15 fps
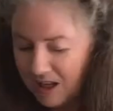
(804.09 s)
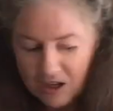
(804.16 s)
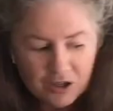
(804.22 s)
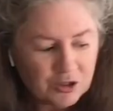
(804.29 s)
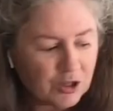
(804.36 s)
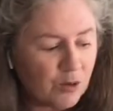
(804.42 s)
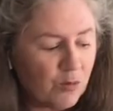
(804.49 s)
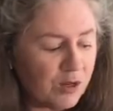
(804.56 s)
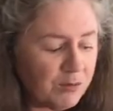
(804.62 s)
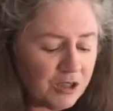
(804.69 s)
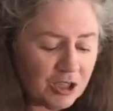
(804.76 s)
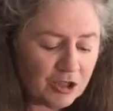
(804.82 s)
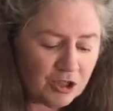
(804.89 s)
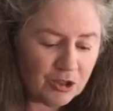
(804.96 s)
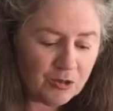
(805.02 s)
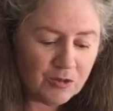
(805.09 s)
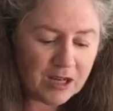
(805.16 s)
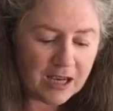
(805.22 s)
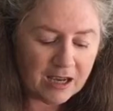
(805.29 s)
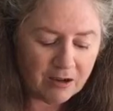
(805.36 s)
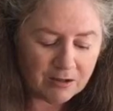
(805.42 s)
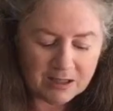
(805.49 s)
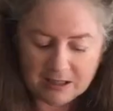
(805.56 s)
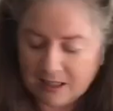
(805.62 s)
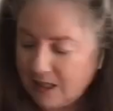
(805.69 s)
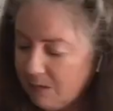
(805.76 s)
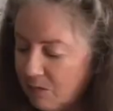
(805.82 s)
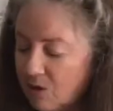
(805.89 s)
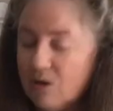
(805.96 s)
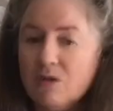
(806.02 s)
So what I'm going to do now is that I'm
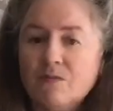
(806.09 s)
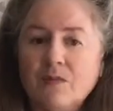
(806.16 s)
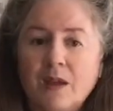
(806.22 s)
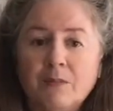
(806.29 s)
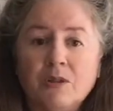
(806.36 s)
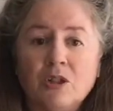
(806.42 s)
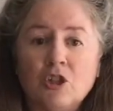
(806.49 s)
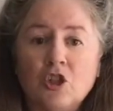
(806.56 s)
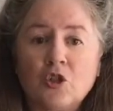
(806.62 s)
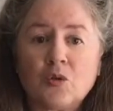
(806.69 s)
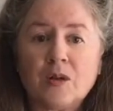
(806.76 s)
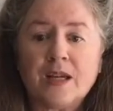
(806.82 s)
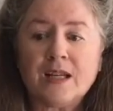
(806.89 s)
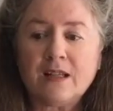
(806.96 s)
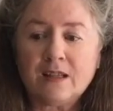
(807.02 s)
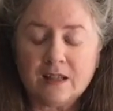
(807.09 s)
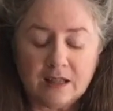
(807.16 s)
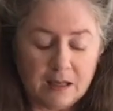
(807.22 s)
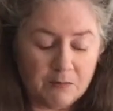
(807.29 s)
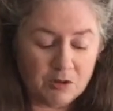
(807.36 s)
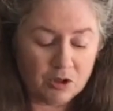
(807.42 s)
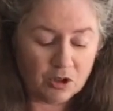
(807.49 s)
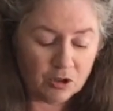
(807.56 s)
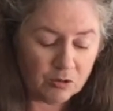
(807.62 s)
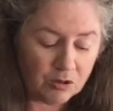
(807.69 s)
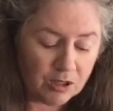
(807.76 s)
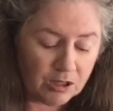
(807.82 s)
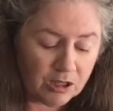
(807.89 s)
going to strain the lemon juice.